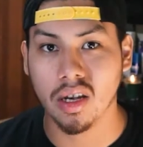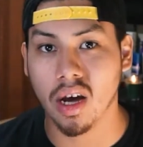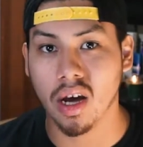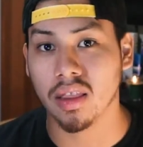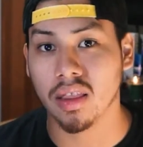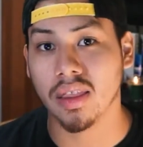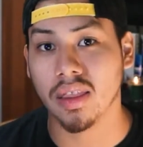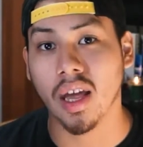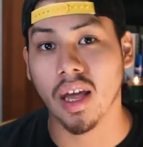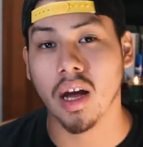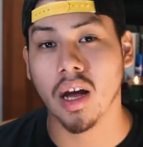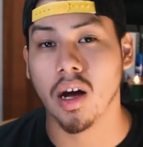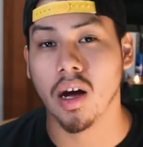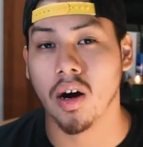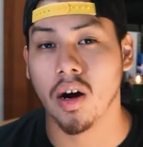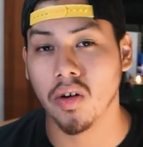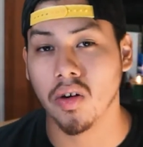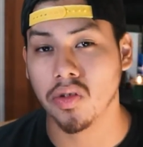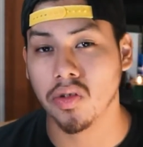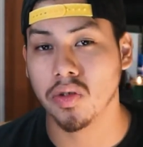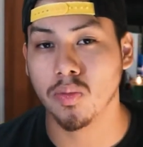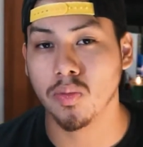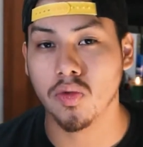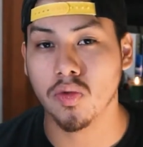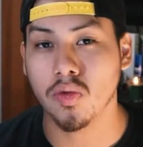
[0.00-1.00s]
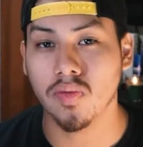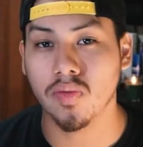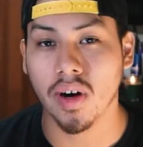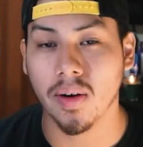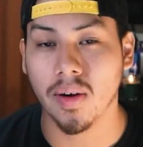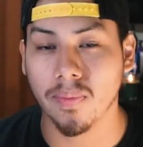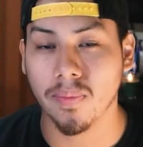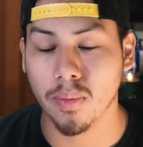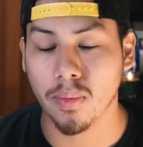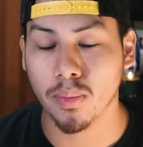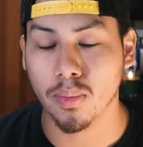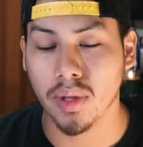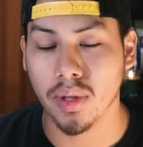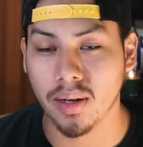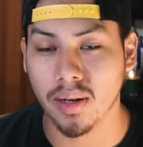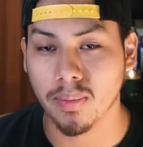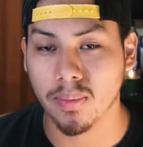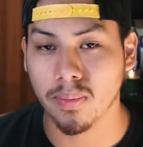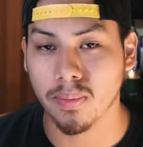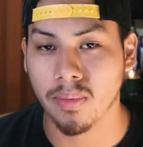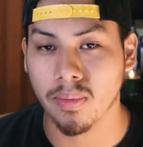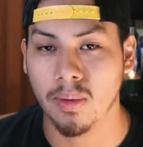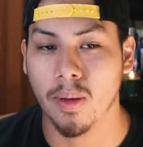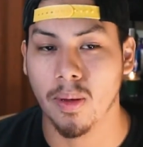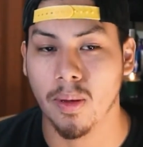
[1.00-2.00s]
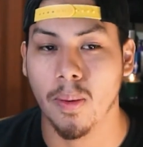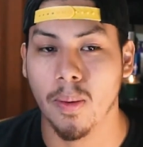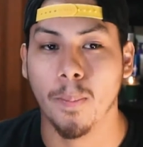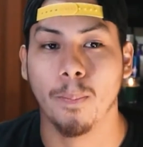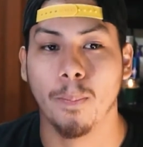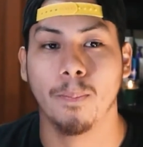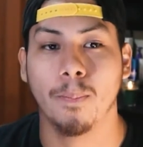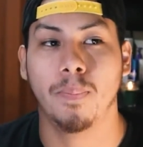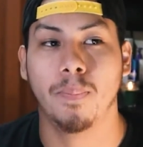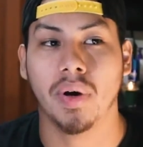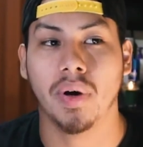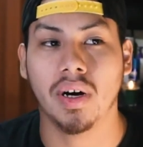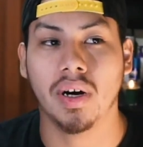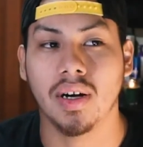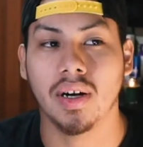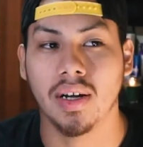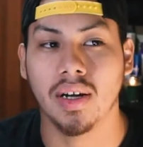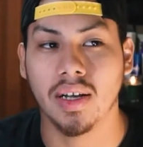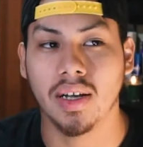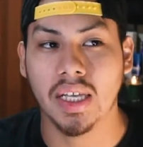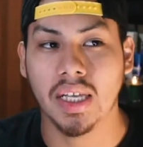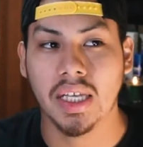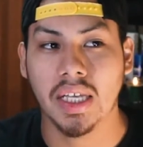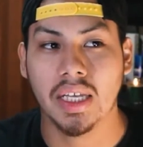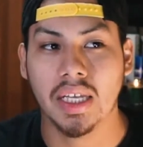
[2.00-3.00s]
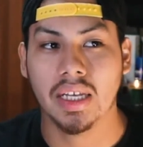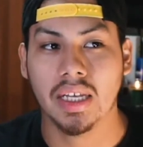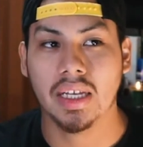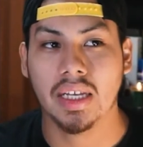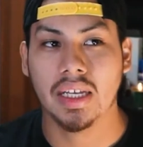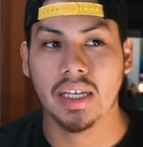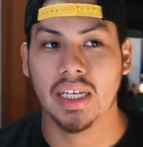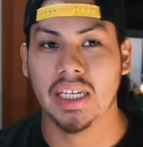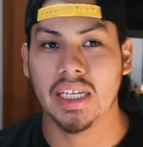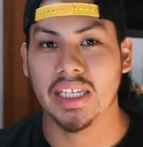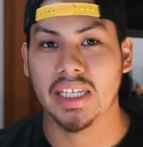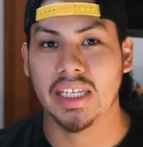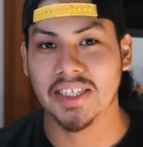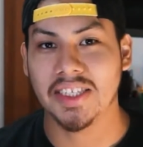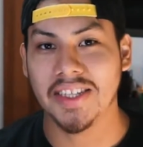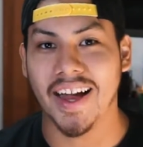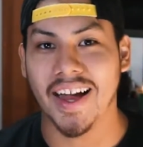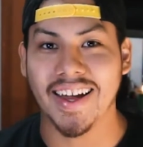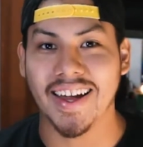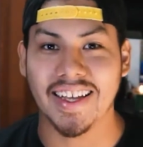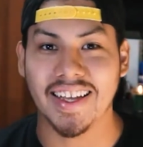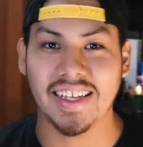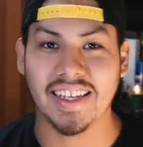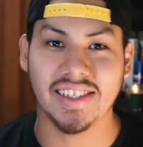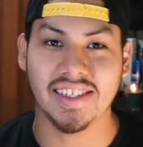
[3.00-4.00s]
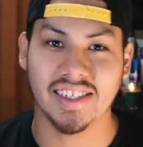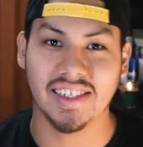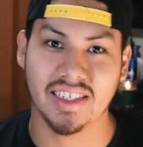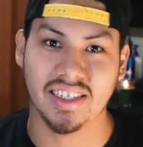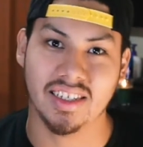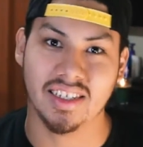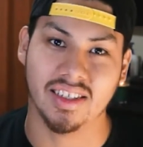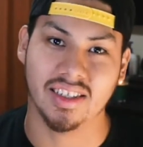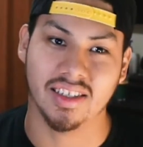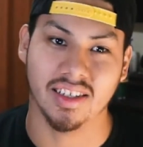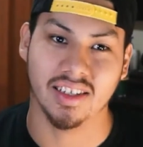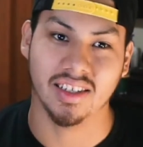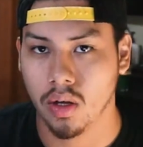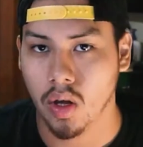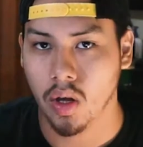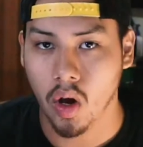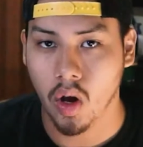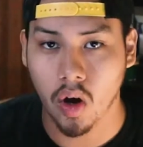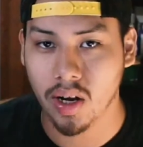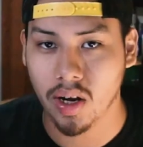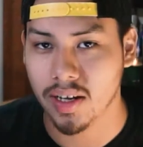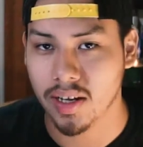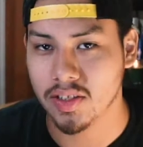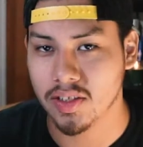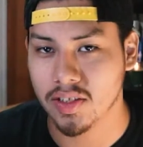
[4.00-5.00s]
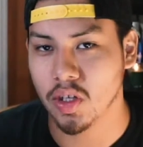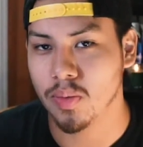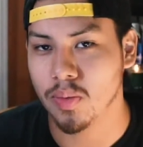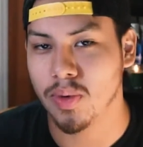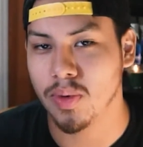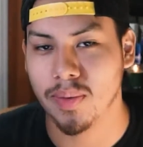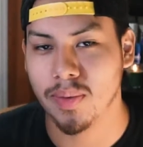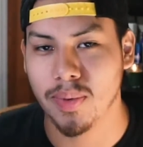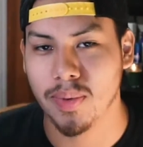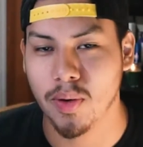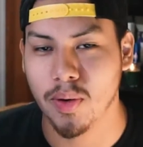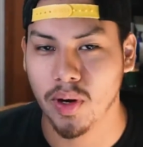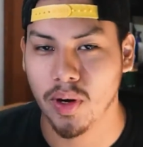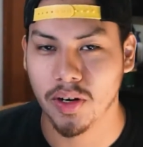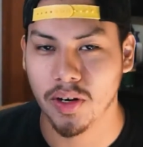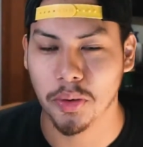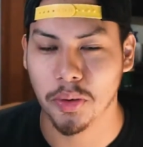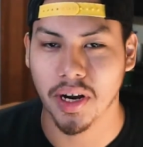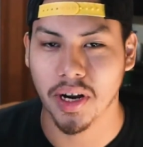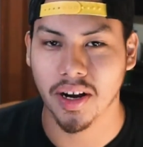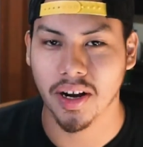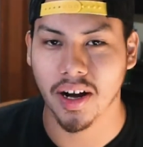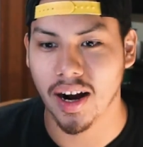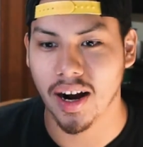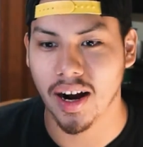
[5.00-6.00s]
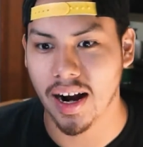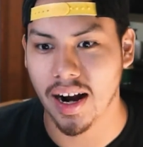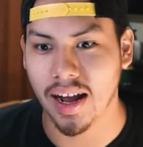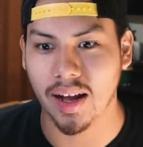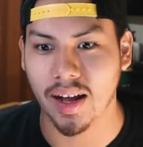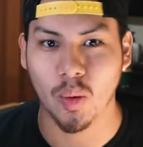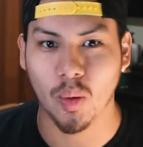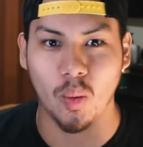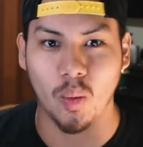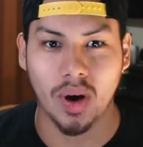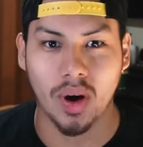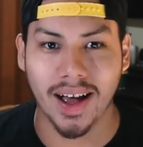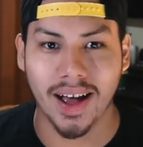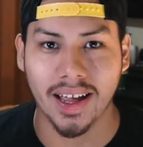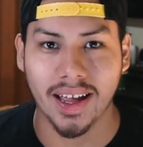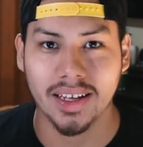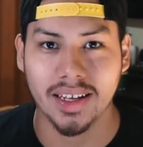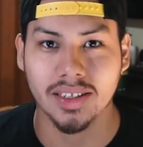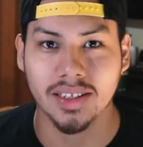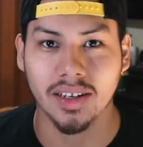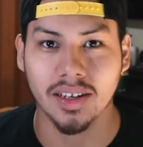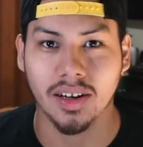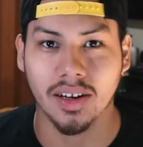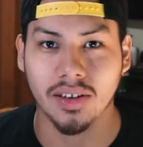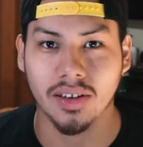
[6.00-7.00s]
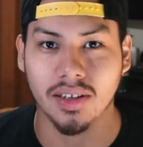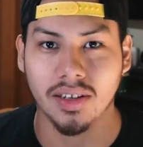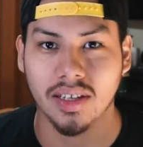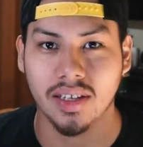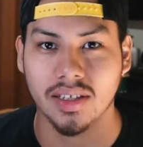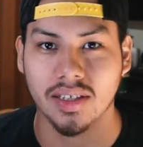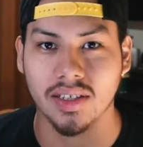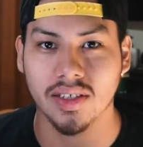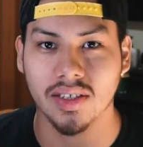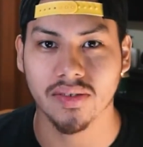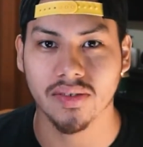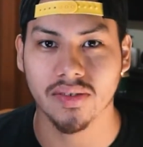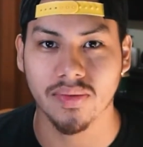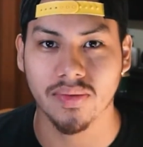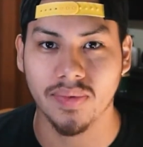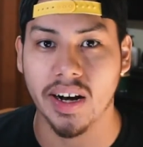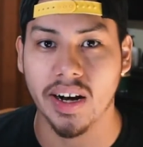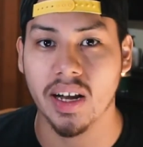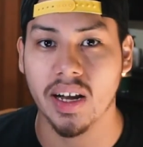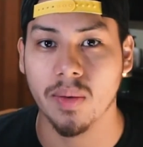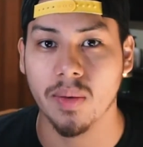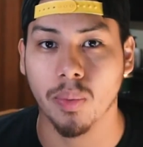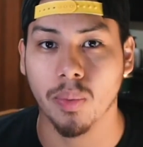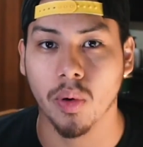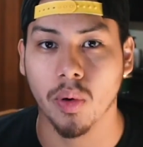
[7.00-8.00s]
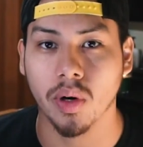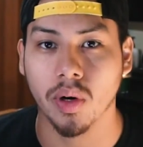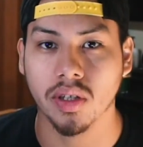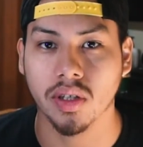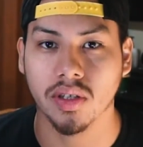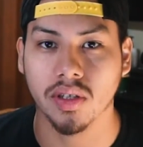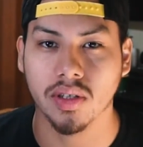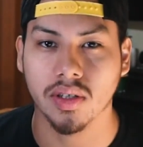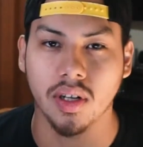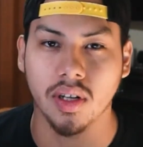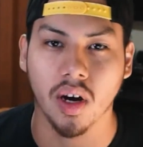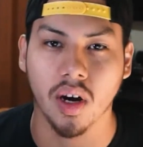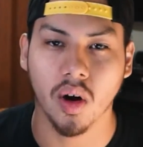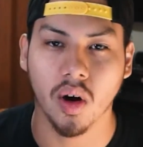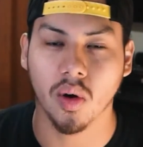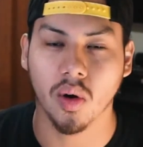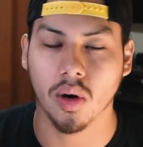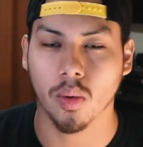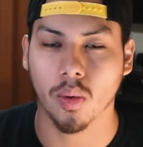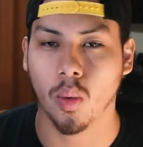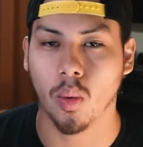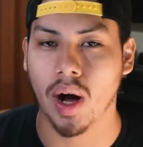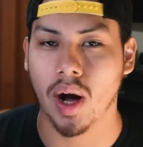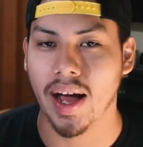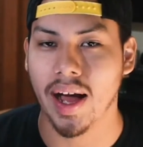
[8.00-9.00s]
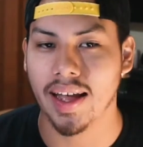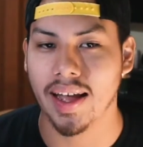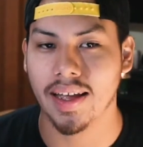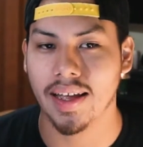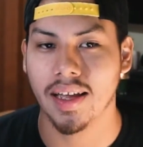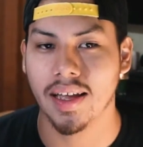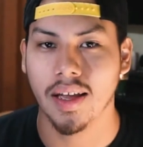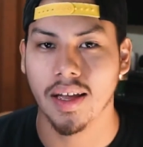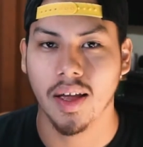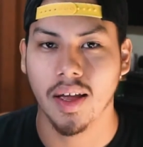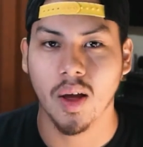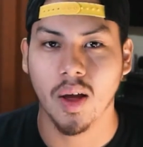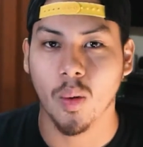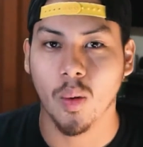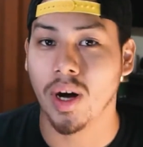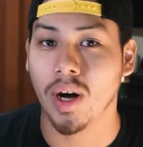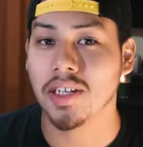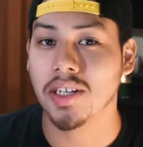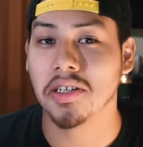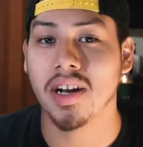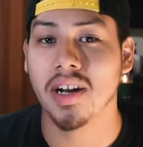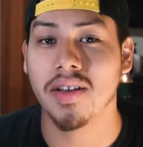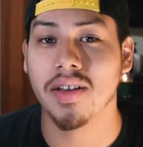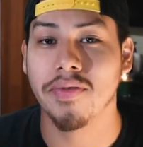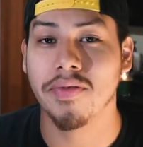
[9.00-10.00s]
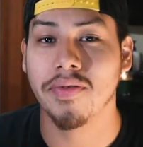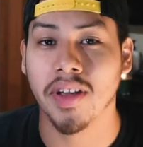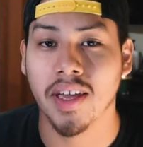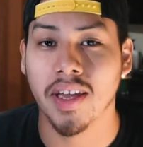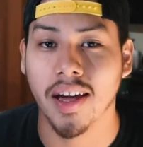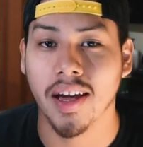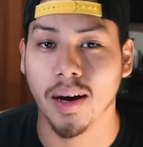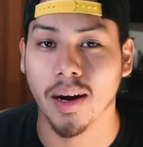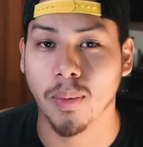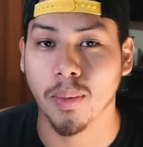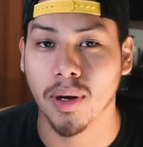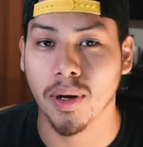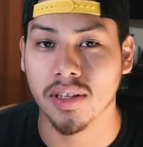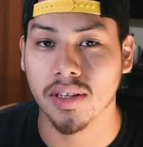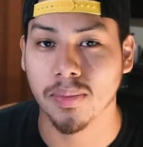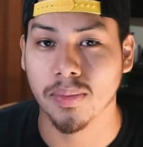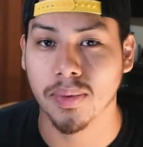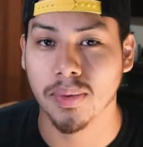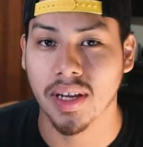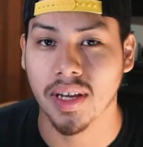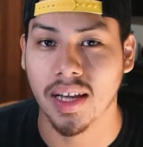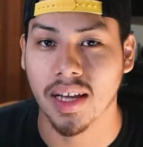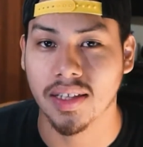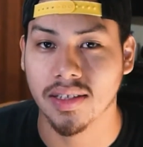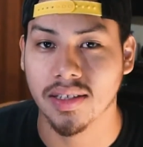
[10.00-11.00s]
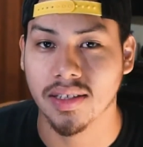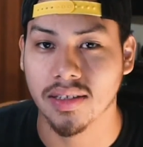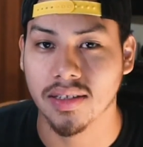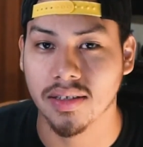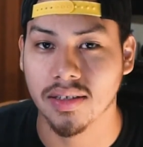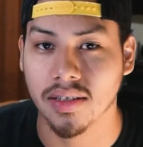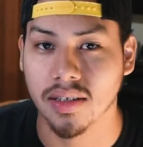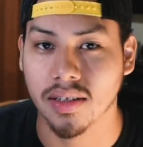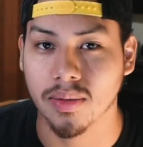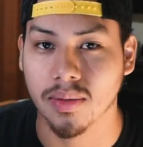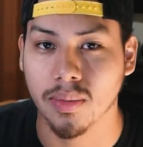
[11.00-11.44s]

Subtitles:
that hard to move up from them, but it's not easy either. Okay, so you might be wondering, all right, why is all this very important to know, or why should I even care about the Brigade system?